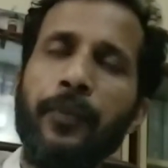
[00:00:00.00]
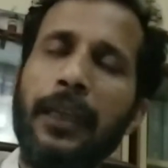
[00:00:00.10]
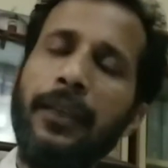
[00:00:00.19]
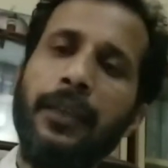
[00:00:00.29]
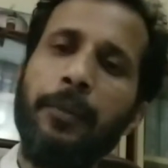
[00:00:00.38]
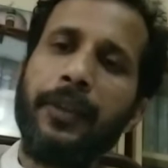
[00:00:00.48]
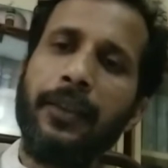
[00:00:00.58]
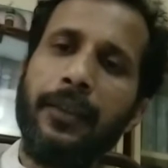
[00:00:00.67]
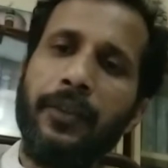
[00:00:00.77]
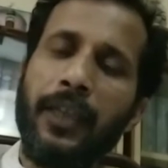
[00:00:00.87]

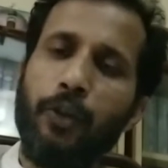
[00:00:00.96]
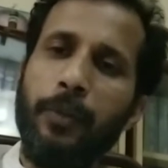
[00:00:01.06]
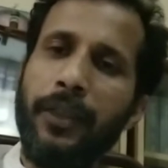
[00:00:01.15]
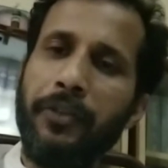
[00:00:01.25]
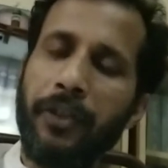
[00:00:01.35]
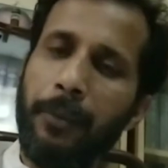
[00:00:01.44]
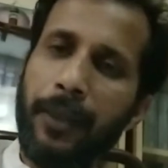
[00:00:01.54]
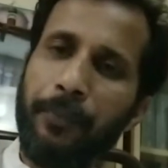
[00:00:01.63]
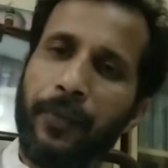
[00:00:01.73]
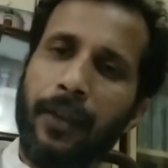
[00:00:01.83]
Elizabethan and Jacobean
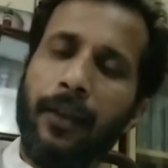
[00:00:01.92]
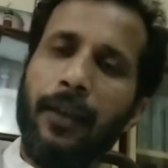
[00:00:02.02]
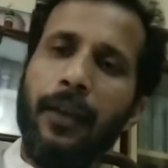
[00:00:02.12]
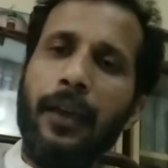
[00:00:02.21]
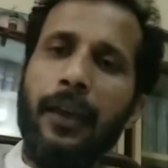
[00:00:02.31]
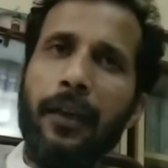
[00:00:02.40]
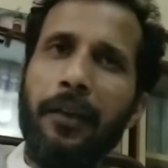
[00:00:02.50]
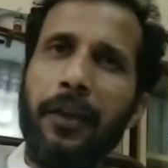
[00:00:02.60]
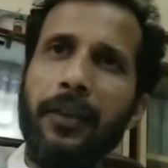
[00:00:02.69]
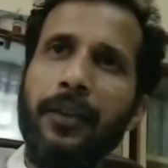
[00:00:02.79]
drama,
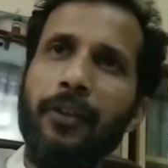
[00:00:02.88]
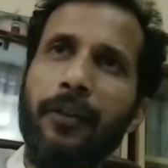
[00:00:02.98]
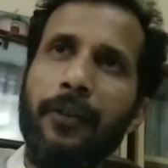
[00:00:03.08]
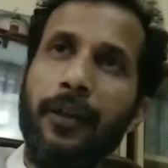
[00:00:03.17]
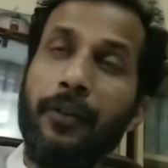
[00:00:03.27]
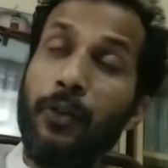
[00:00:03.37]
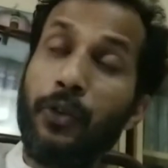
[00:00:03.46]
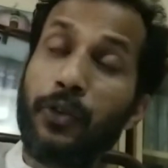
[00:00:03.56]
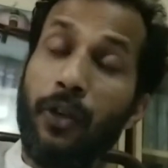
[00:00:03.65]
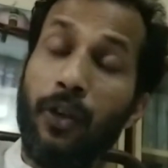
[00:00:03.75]
and you have a
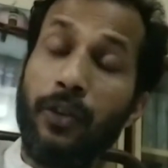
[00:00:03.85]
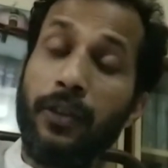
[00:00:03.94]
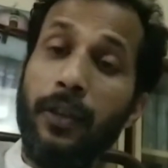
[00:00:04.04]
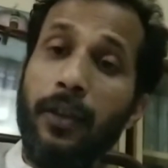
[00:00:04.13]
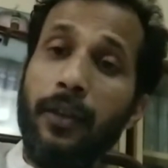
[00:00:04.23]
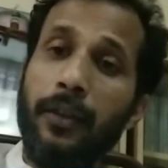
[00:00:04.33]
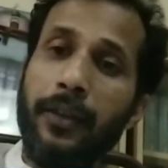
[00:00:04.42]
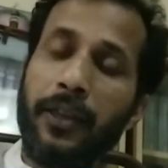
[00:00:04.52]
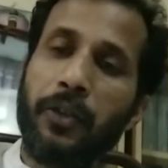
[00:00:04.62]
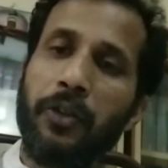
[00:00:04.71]
course called
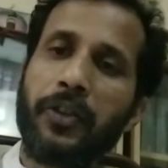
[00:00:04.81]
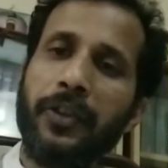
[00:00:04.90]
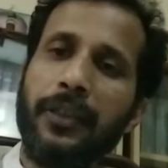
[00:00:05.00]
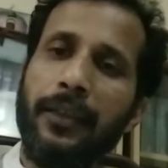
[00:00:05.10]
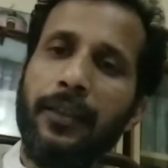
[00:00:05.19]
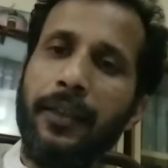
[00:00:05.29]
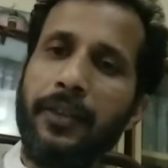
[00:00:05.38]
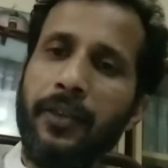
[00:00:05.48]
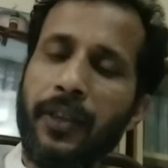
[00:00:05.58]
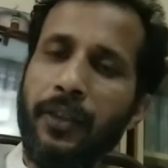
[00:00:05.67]
Restoration and
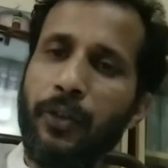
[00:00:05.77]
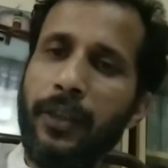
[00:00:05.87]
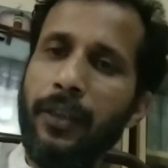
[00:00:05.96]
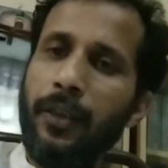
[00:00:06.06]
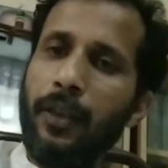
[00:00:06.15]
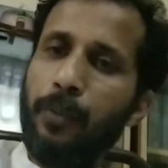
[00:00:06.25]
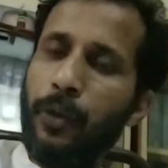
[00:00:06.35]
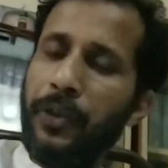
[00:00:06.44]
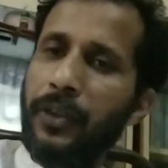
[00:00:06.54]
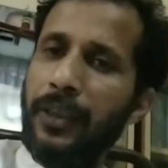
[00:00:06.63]
18th century
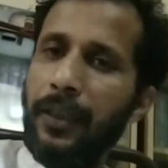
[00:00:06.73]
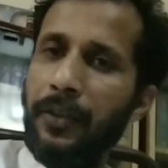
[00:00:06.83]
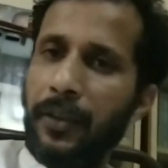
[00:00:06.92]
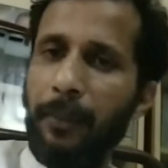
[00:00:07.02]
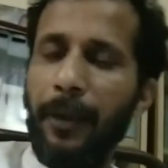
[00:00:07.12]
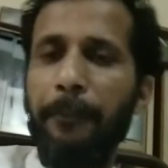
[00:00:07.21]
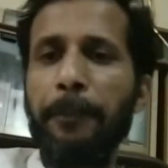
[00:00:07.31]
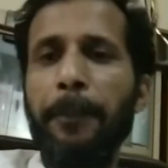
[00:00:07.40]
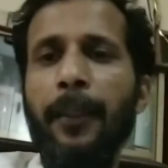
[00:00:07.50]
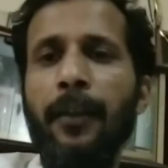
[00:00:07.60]
poetry and drama.
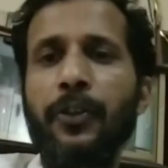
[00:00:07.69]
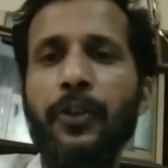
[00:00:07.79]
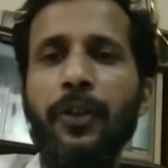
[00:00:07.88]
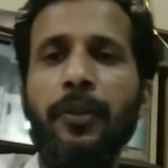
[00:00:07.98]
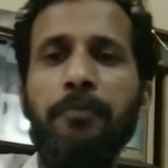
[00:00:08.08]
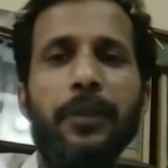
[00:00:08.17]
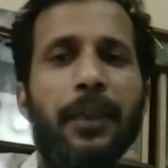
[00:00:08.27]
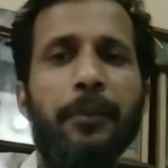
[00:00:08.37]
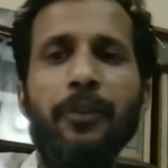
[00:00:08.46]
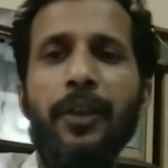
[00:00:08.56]
So
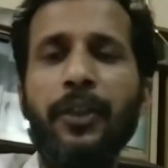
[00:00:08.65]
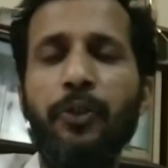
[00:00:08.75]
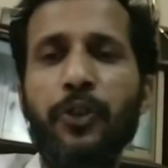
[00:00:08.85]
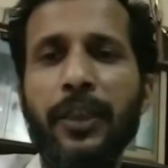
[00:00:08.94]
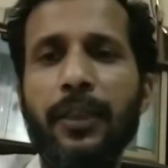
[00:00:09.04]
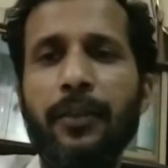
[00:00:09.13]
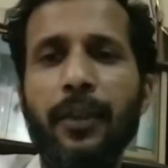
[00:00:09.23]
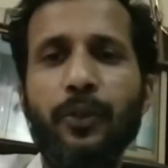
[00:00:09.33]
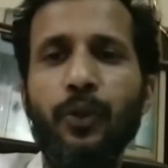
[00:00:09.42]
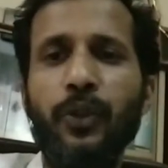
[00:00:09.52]
everywhere you see
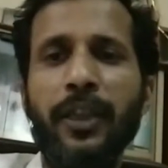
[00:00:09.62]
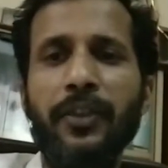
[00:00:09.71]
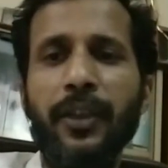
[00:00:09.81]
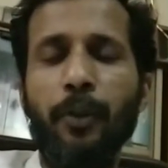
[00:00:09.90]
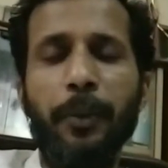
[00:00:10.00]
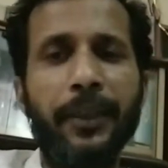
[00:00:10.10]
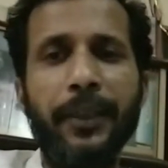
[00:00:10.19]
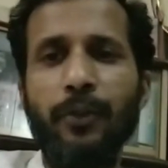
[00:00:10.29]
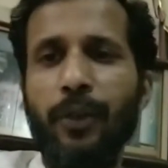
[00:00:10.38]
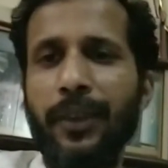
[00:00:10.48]
the two things are
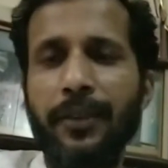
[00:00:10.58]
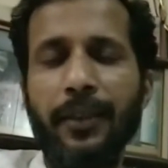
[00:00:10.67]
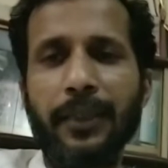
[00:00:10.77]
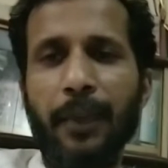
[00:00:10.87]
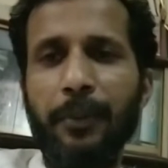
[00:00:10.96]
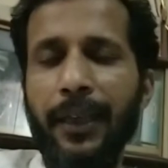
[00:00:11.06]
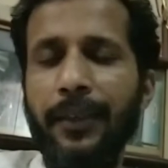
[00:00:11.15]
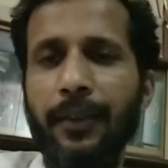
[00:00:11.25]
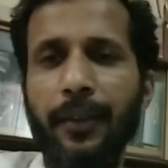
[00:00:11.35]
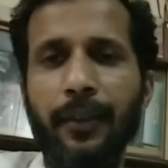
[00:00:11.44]
operating, one is the
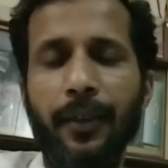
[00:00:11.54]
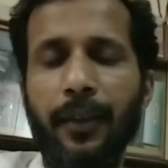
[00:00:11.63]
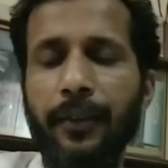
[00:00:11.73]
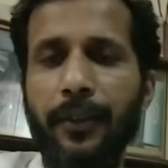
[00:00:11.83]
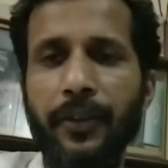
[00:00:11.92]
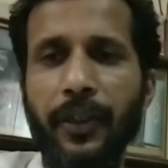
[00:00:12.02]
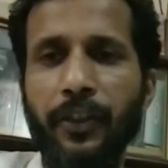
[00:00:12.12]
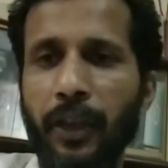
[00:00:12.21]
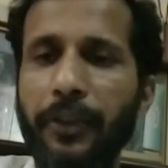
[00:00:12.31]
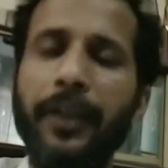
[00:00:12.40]
timeline and another is
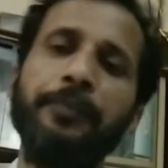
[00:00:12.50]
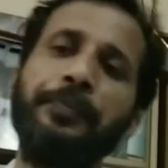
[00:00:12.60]
the genre.